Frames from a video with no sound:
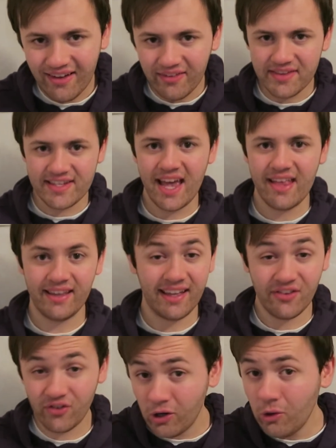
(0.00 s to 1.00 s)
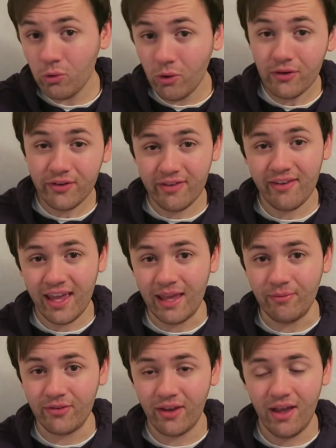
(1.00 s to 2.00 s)
out of the 10 against top quality
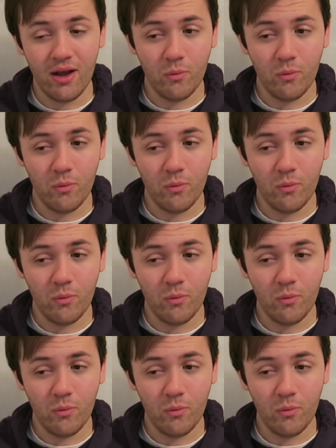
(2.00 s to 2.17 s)
teams